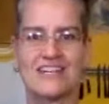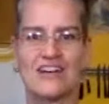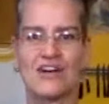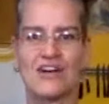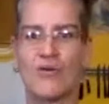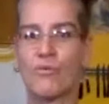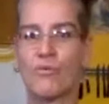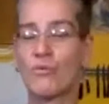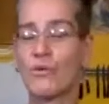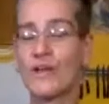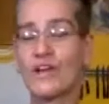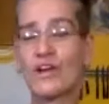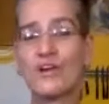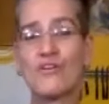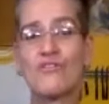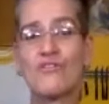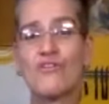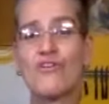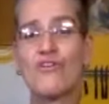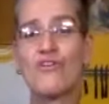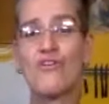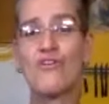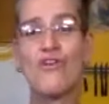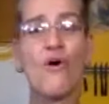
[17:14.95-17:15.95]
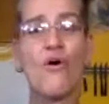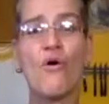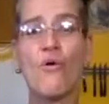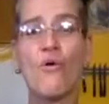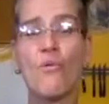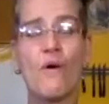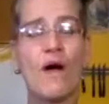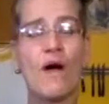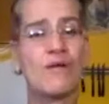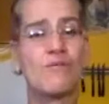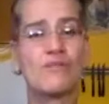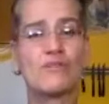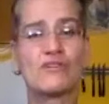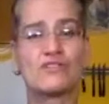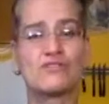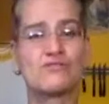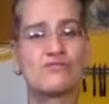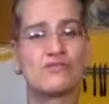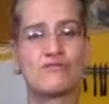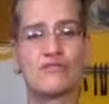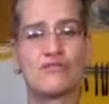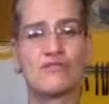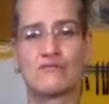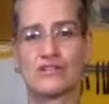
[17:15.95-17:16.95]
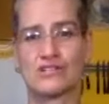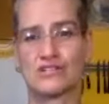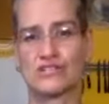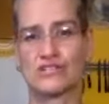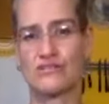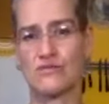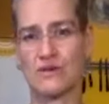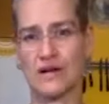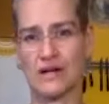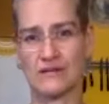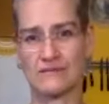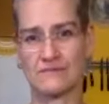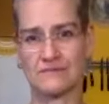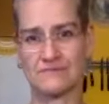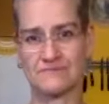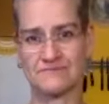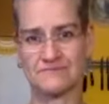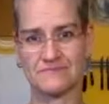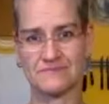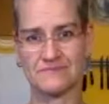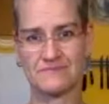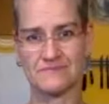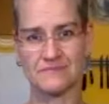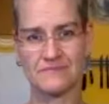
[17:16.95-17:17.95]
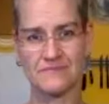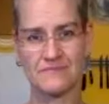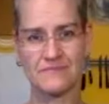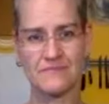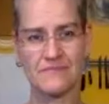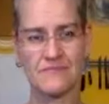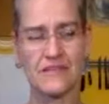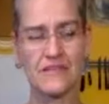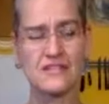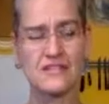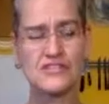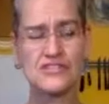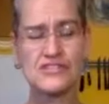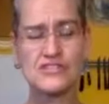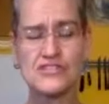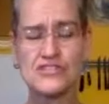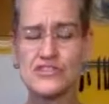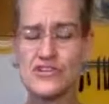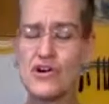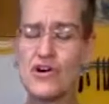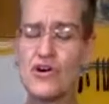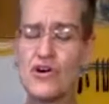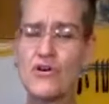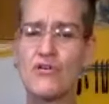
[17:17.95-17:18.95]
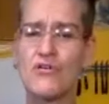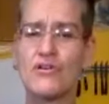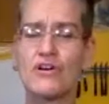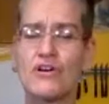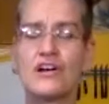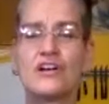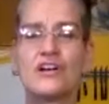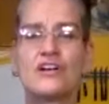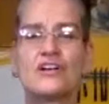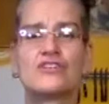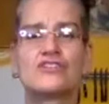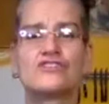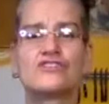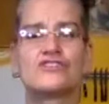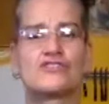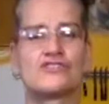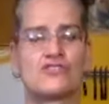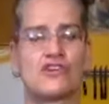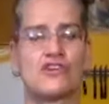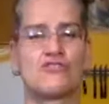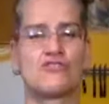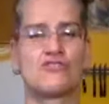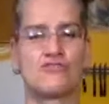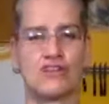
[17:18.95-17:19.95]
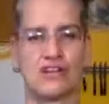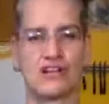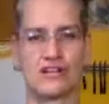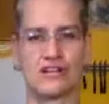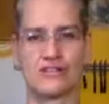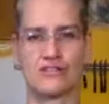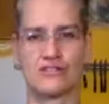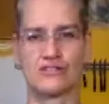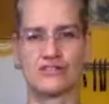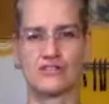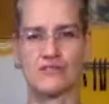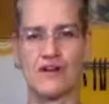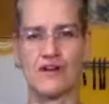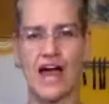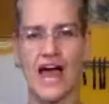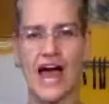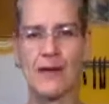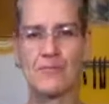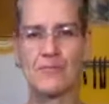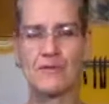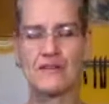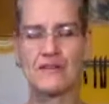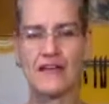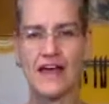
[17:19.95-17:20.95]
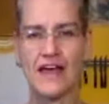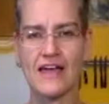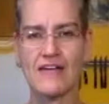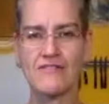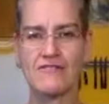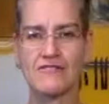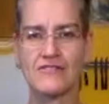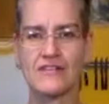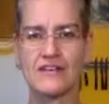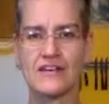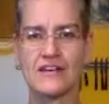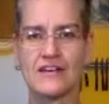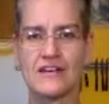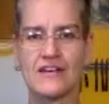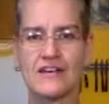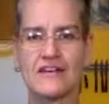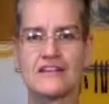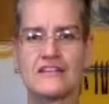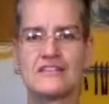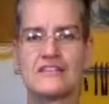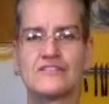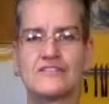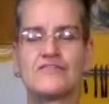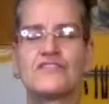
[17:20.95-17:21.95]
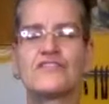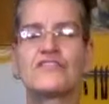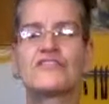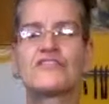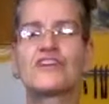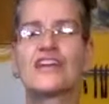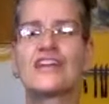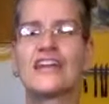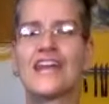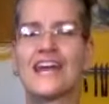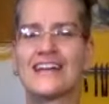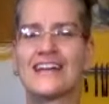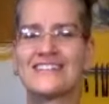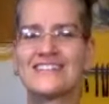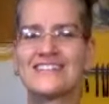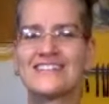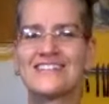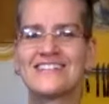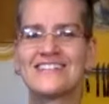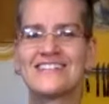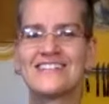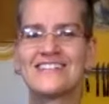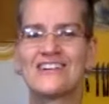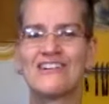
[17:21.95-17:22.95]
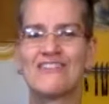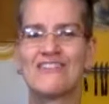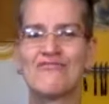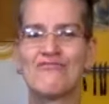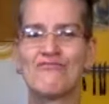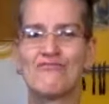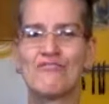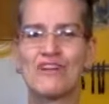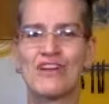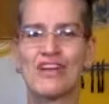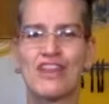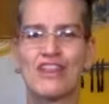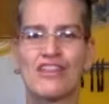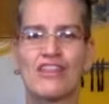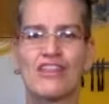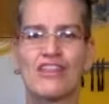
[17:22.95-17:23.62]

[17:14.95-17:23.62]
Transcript: we don't know why we're doing what we're doing. It's so, so critical to a happy life to feel connected with